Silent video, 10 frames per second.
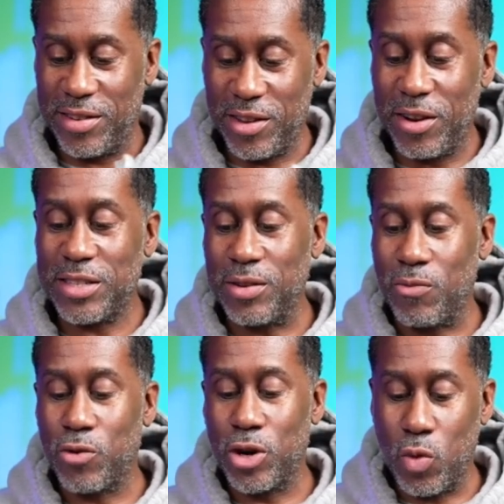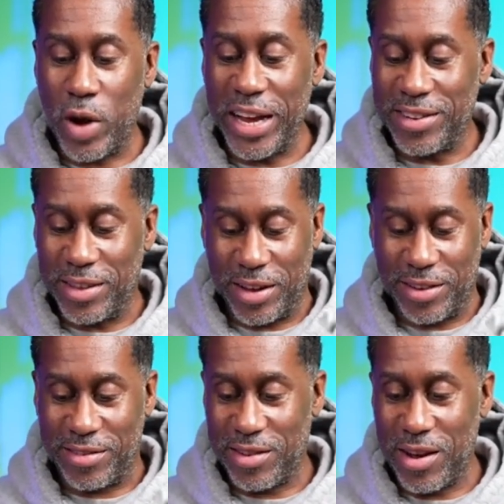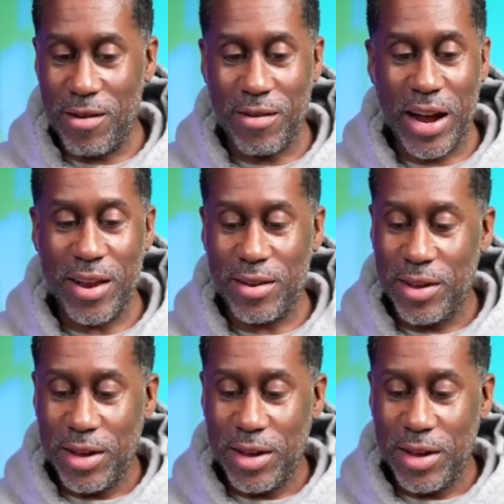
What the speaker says: There is some real weight to this. All right.